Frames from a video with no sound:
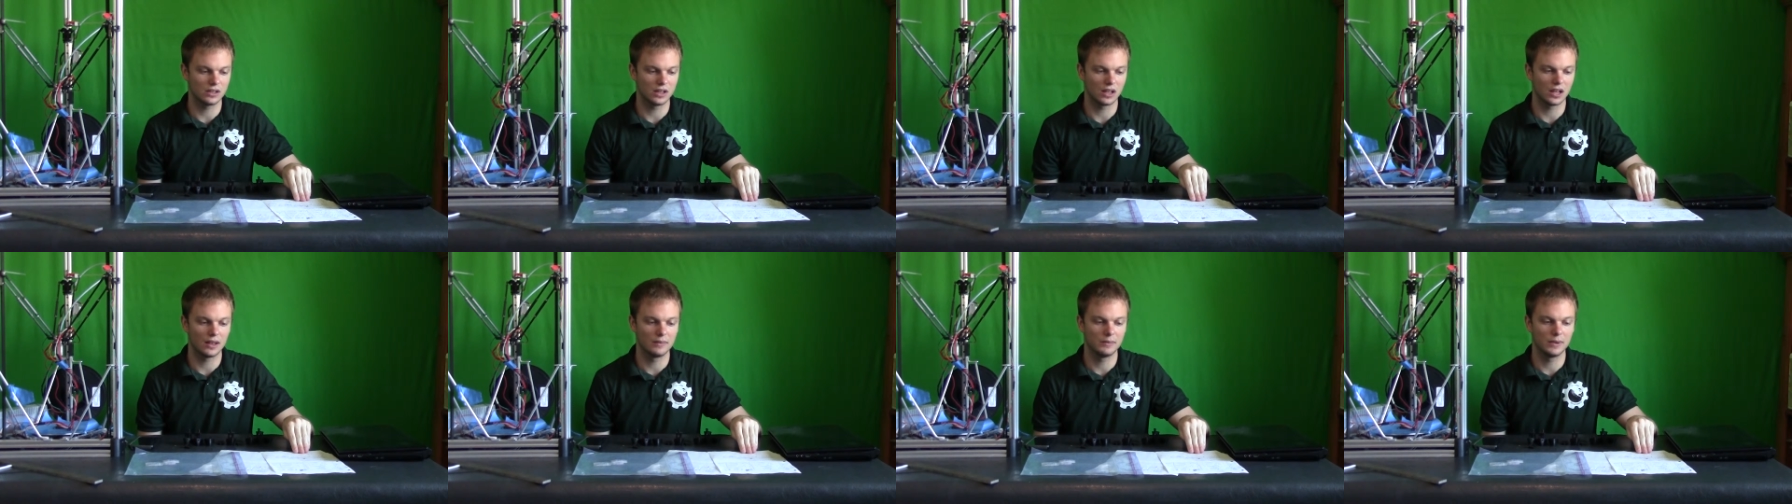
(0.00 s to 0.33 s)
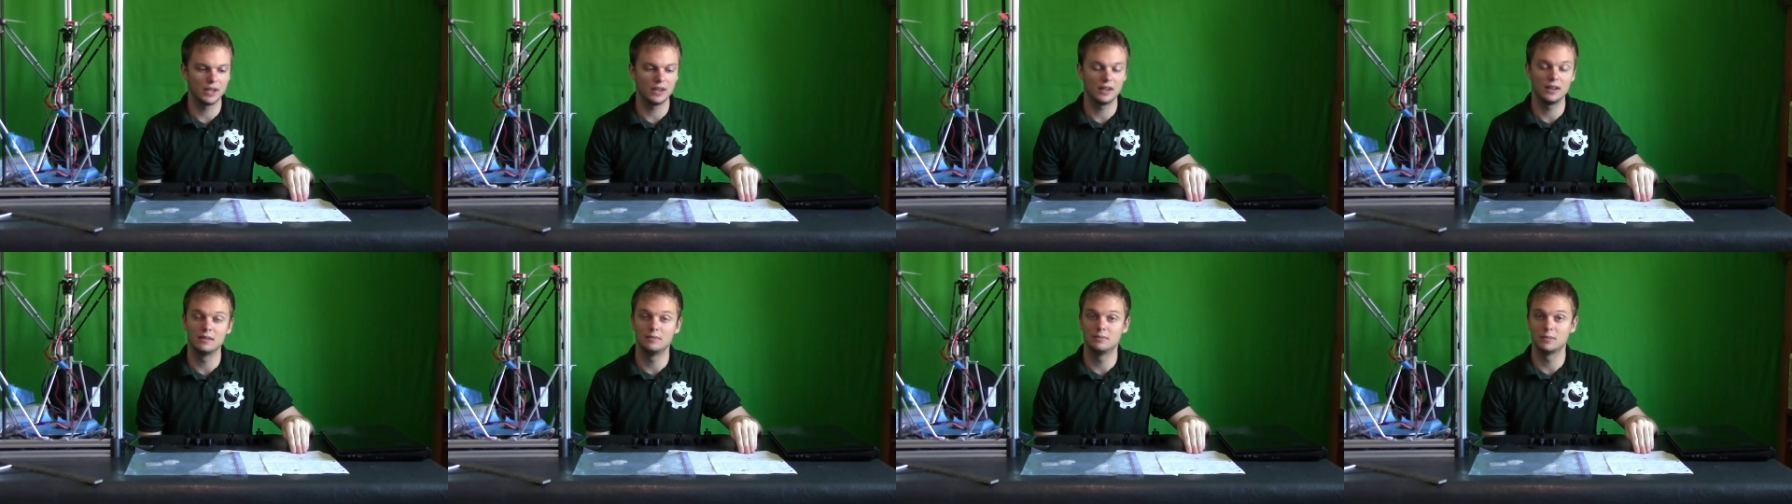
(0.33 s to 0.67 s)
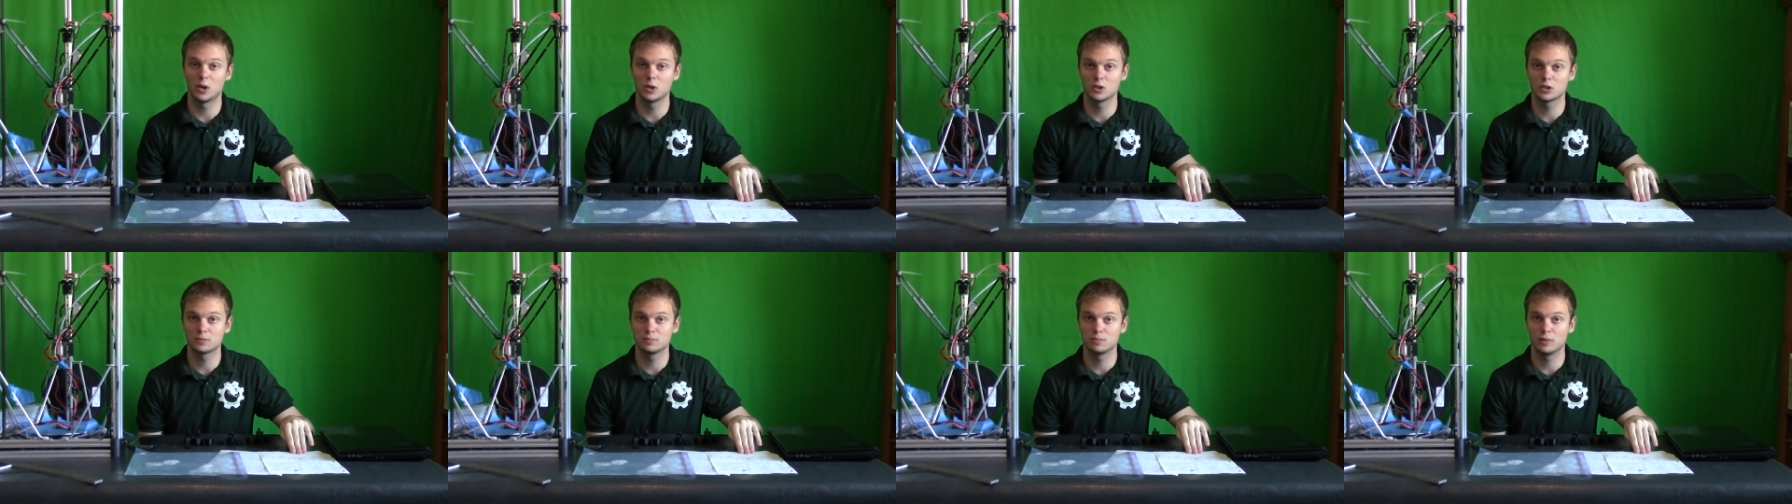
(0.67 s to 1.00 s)
climate in
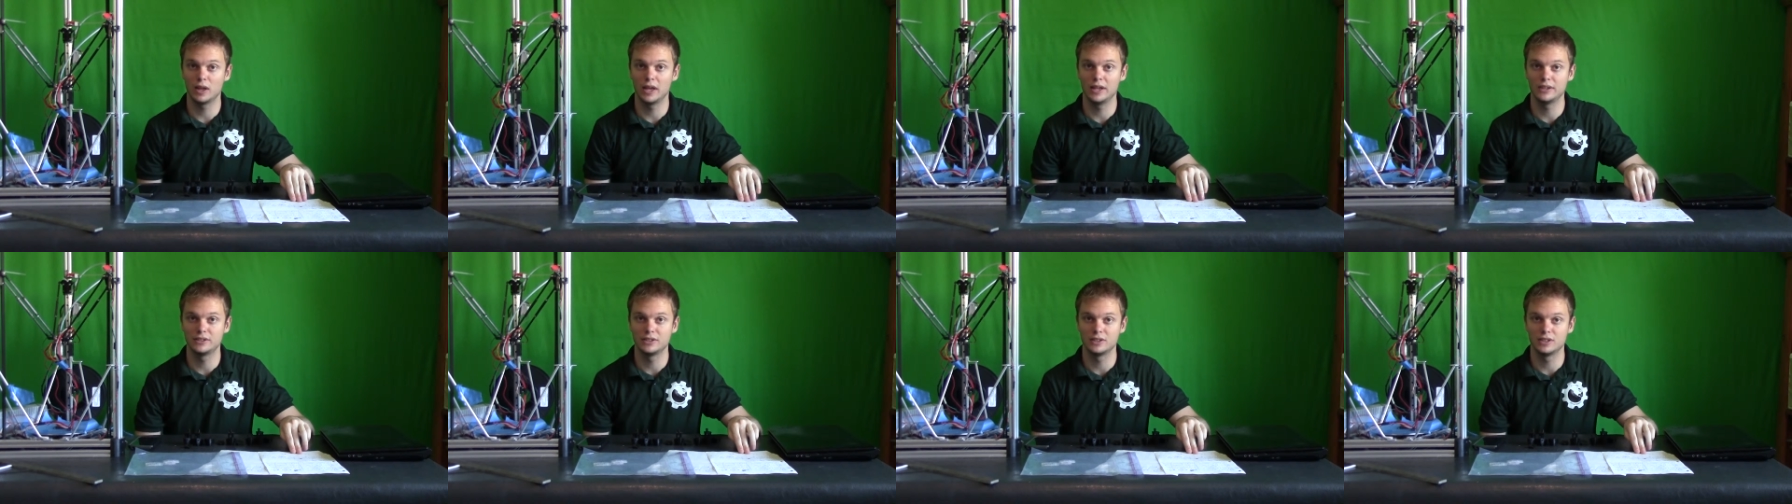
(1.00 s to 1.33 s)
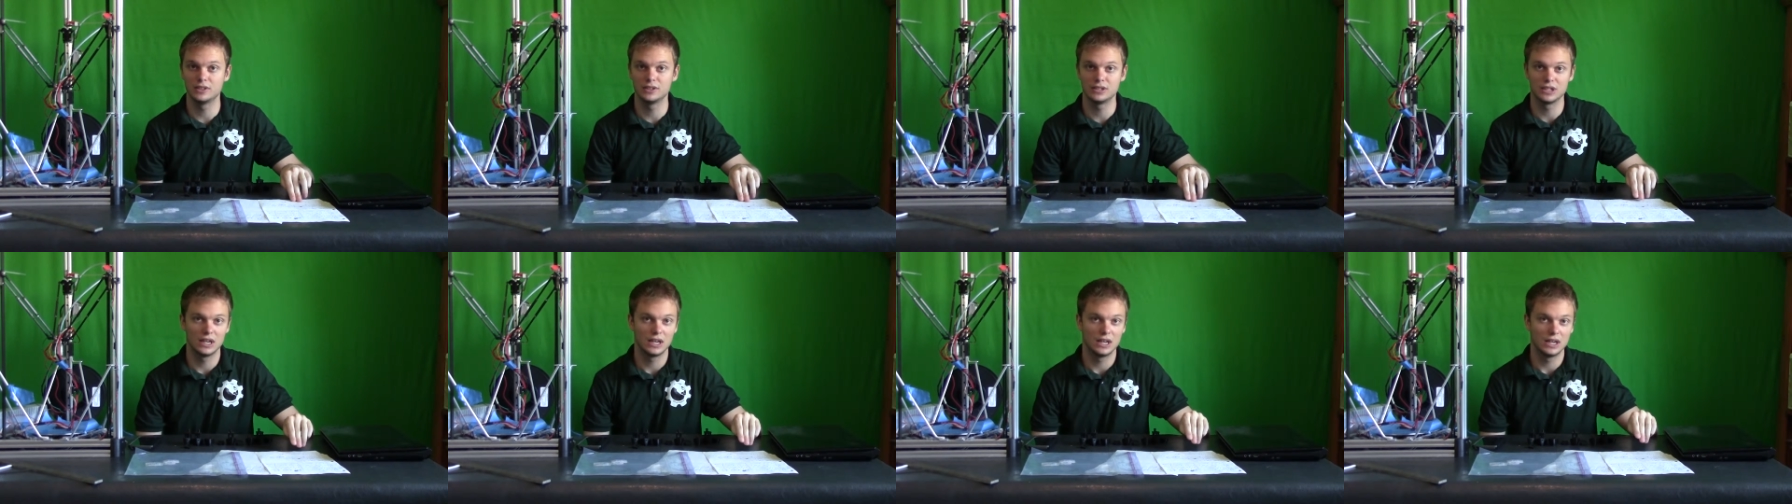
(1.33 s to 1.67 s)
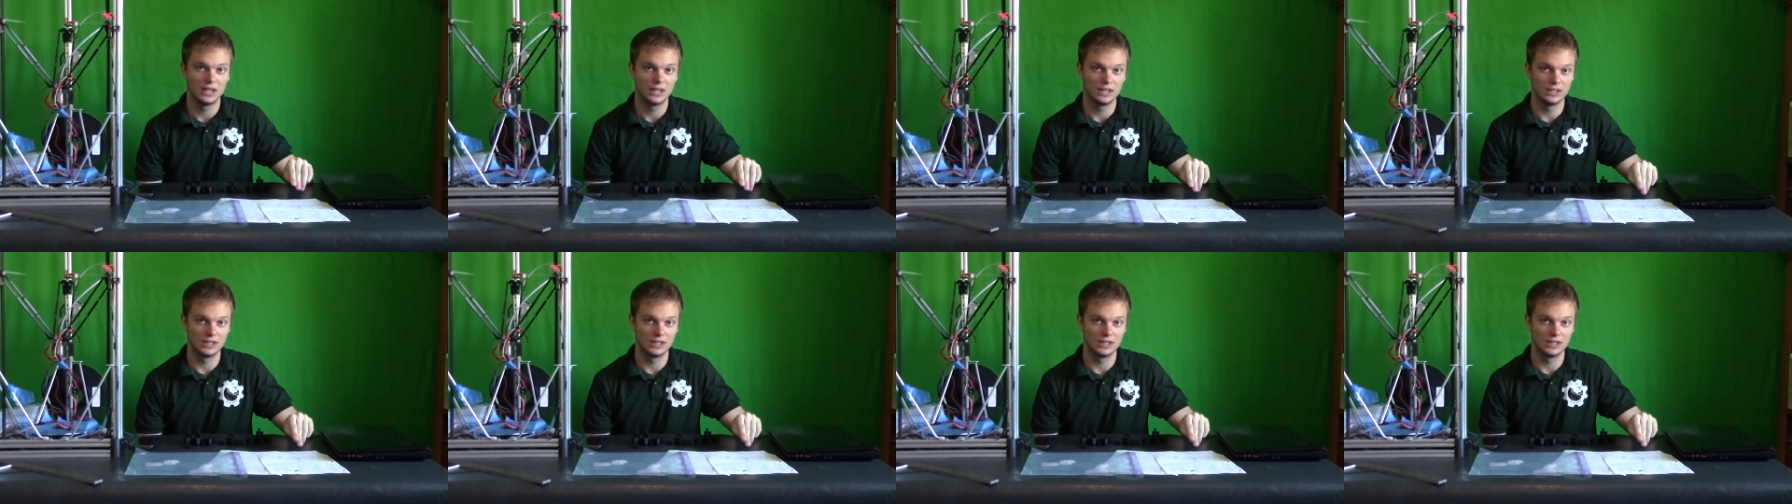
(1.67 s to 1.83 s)
most places